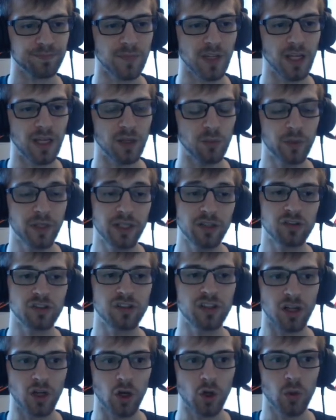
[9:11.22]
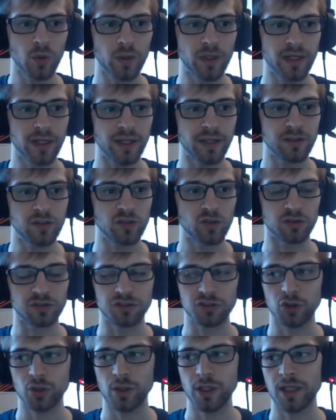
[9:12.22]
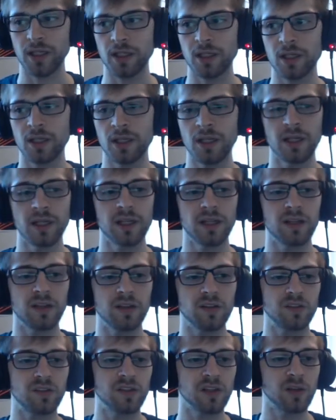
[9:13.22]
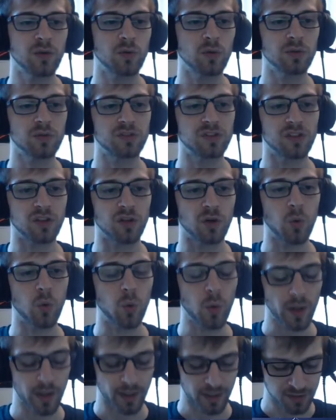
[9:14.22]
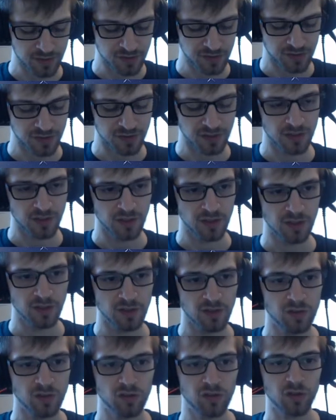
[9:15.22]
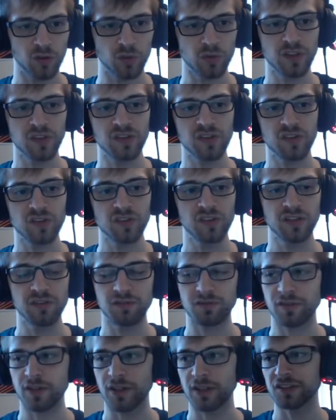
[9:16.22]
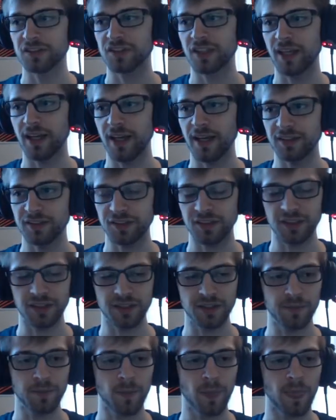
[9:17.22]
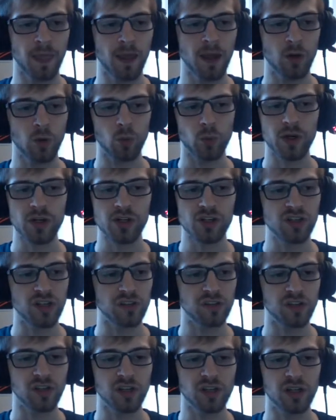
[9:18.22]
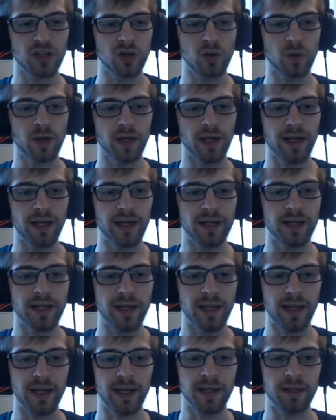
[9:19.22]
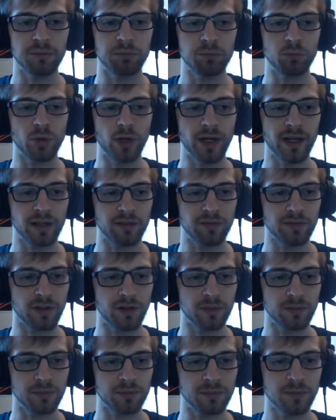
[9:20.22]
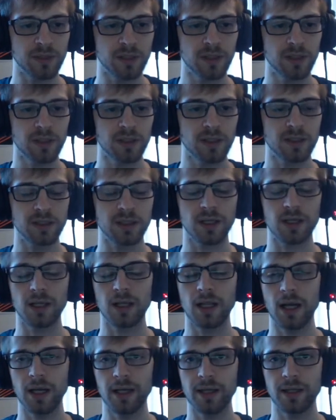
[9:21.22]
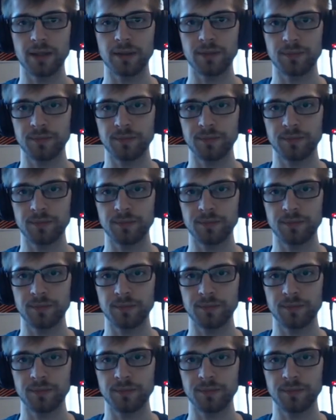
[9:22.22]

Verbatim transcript: and we need to decode it into a string, is equal to quit, so this is the first case here we're just going to go ahead and break from the client.